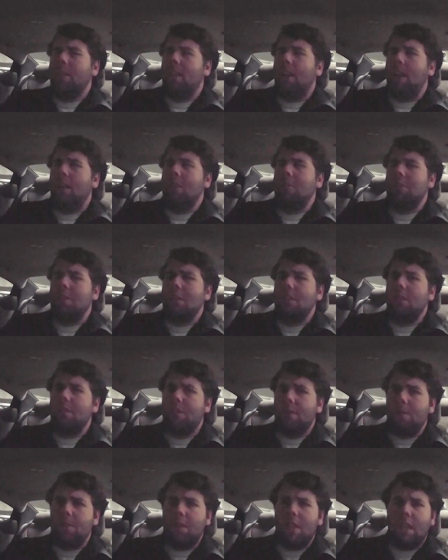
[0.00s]
and Anderson
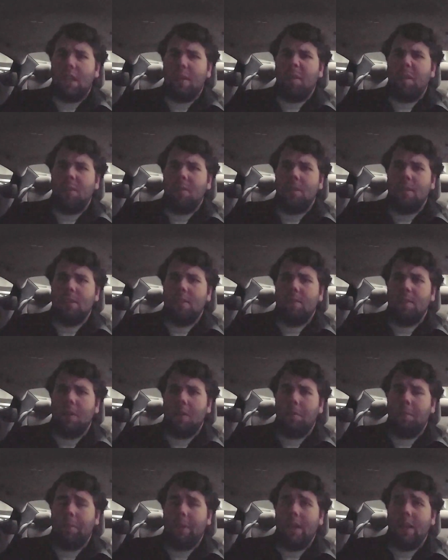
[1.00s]
do cameo in this
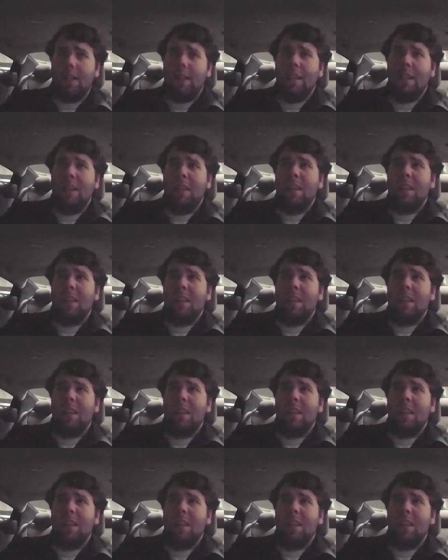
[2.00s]
film, but